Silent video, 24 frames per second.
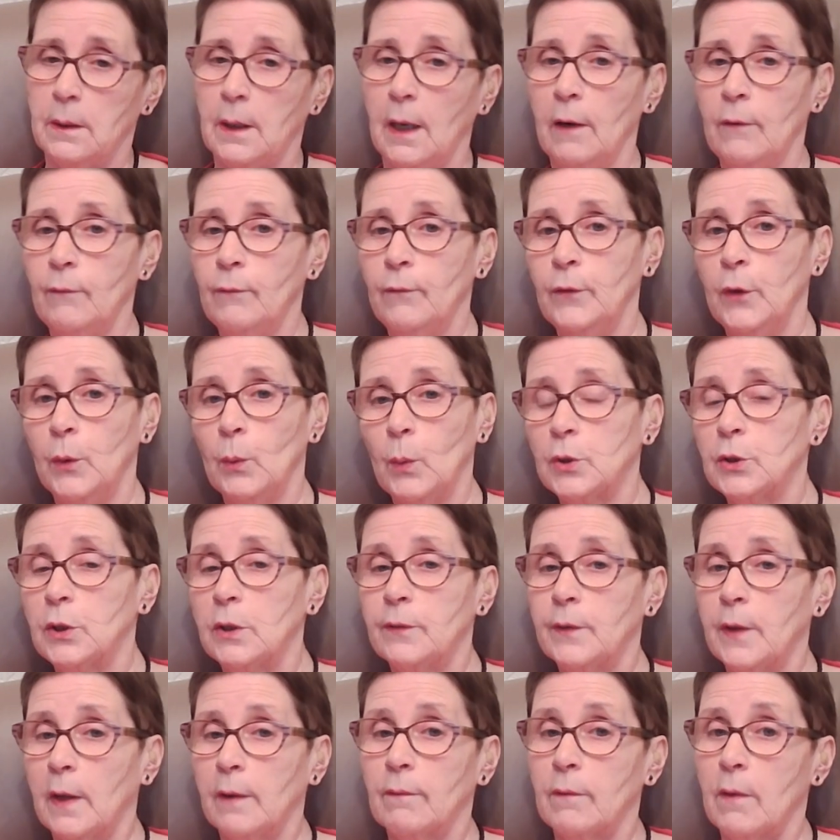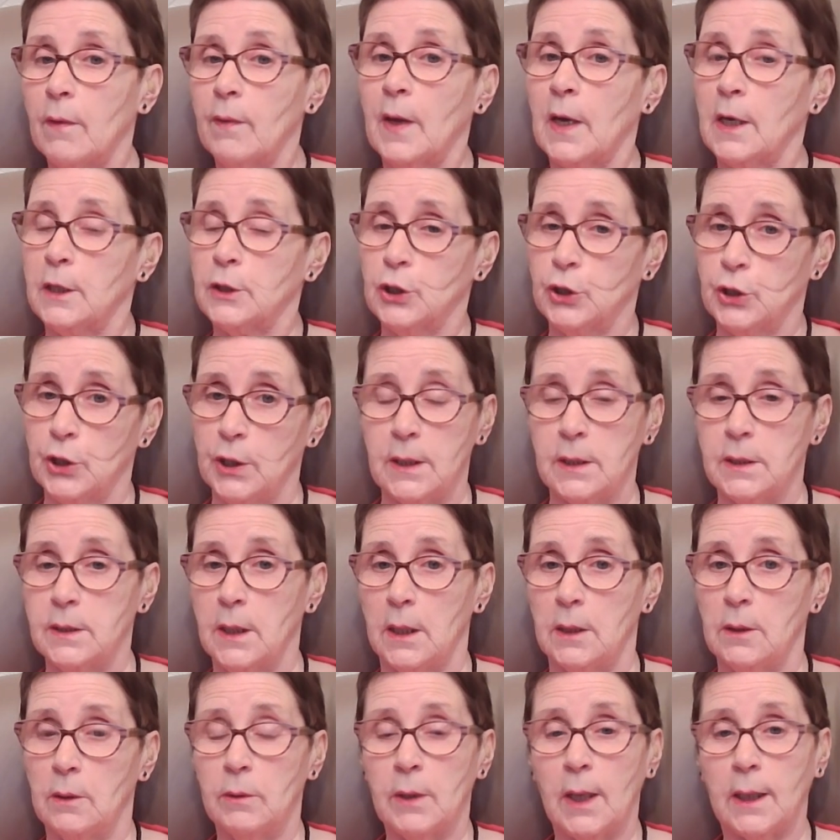if you want to think that that's
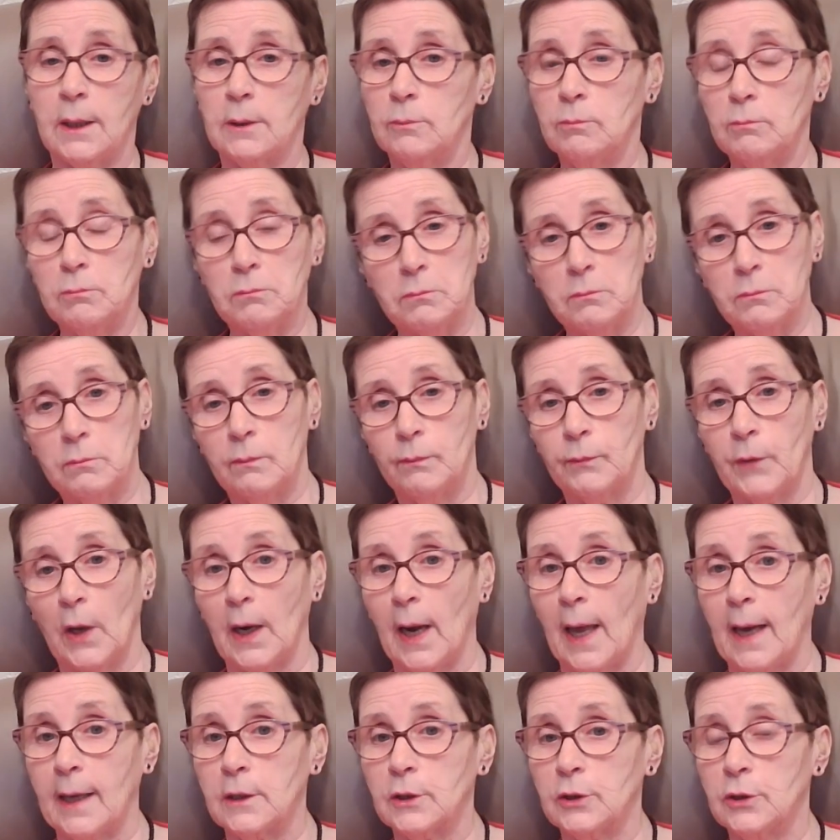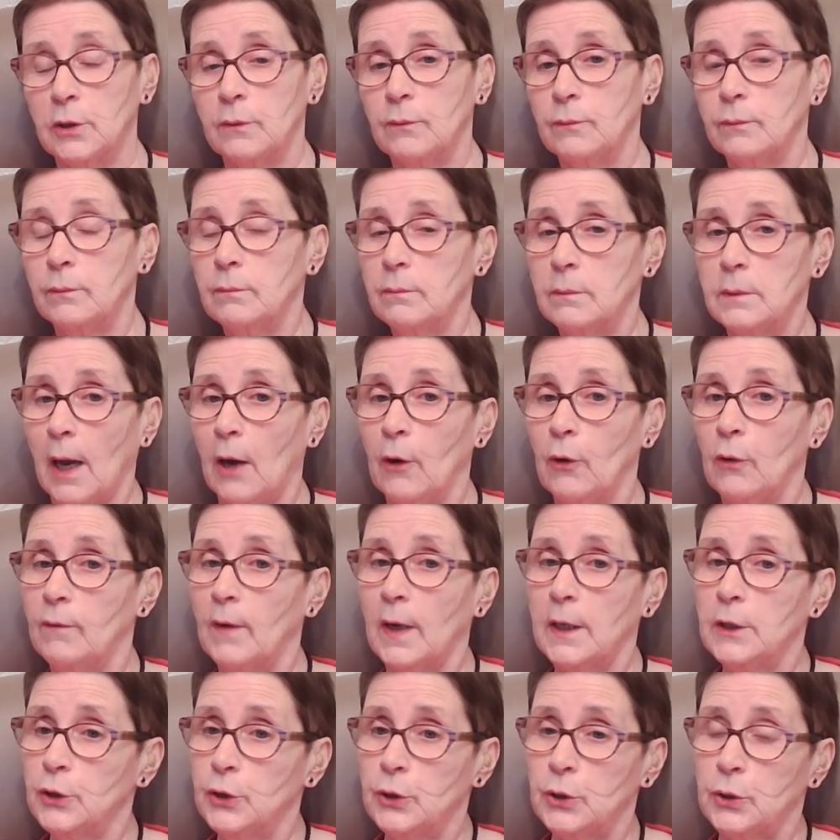cheating, then the likes of
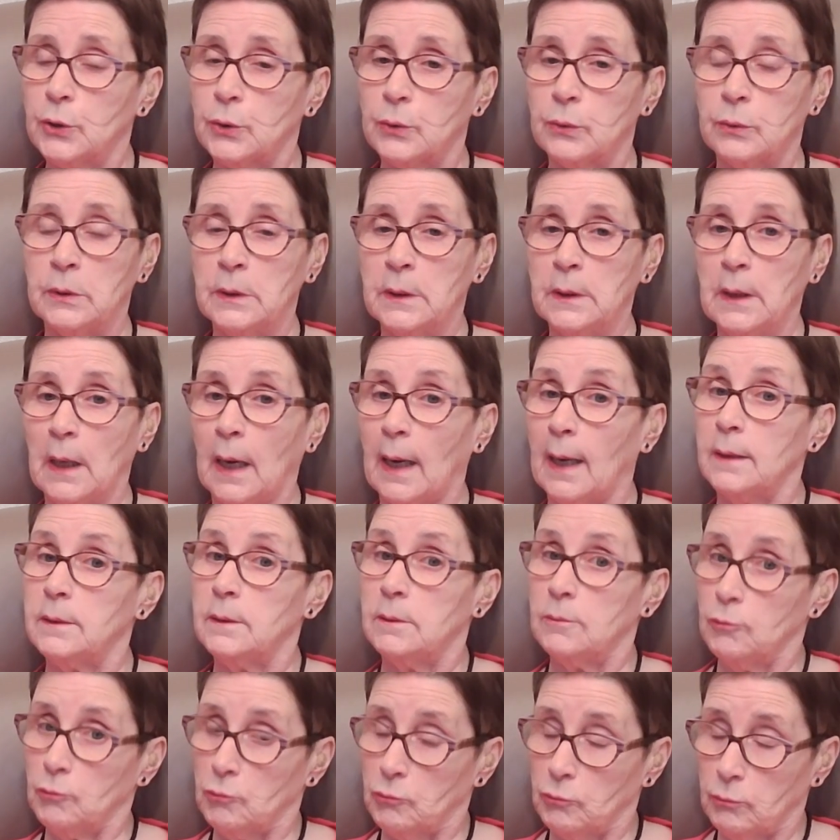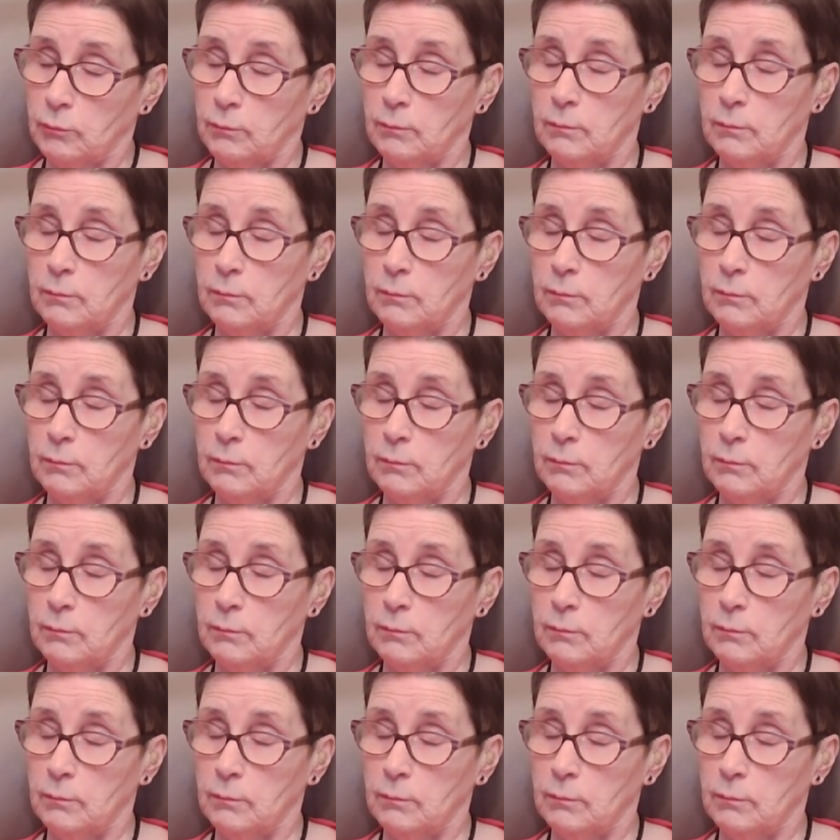Caravaggio and